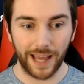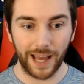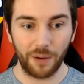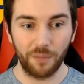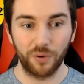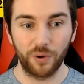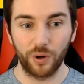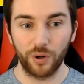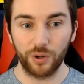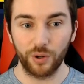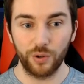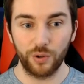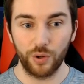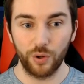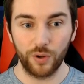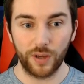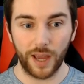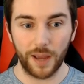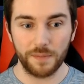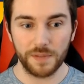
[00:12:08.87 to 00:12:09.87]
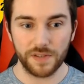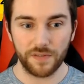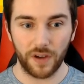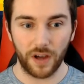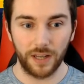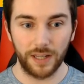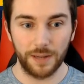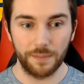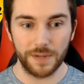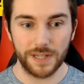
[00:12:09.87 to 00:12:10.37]
and we've got to do two games of
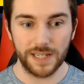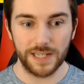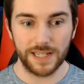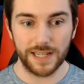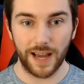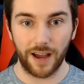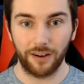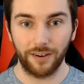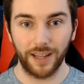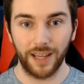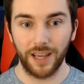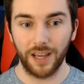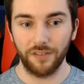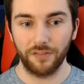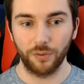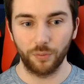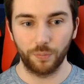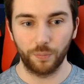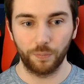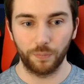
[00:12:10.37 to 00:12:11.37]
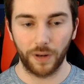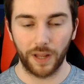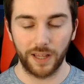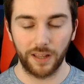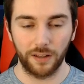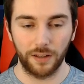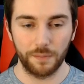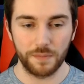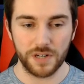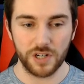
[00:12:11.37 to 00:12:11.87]
Unlimited down here for Play
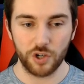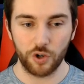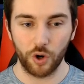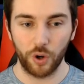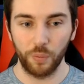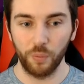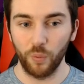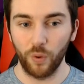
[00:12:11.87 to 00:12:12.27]
Unlimited Group